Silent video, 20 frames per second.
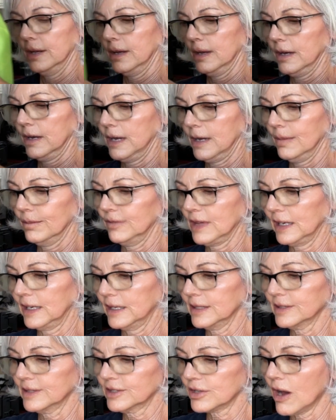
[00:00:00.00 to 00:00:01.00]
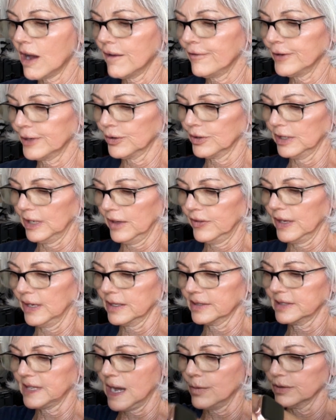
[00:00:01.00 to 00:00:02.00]
They didn't soften or anything
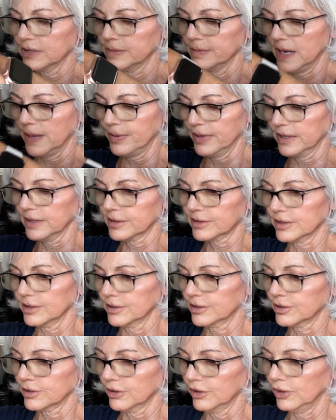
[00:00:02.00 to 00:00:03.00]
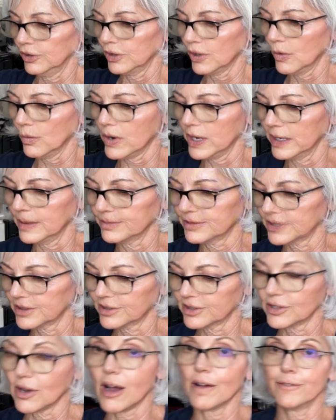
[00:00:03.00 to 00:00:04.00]
because that was my biggest concern. You don't want them to
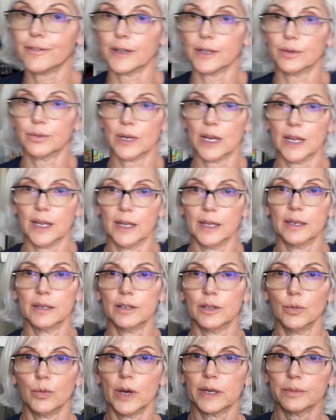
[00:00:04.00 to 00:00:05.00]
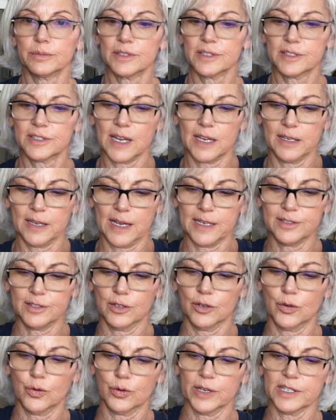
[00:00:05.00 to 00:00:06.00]
soften, right? You want them to stay nice
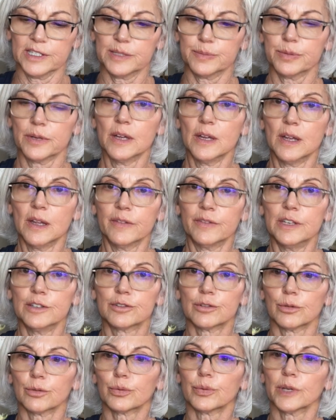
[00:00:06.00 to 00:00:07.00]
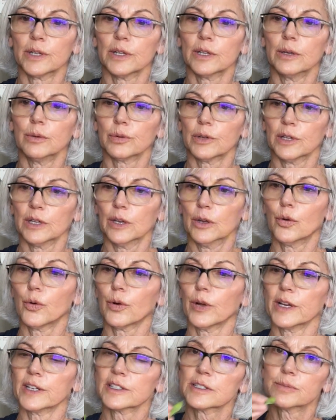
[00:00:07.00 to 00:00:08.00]
and crisp. These are really, really
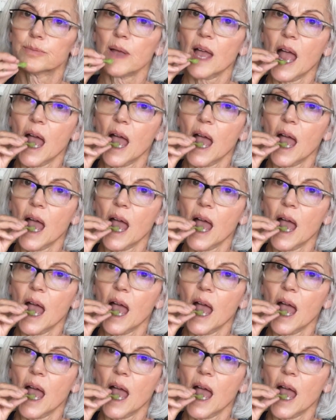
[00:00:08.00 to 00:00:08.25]
crisp.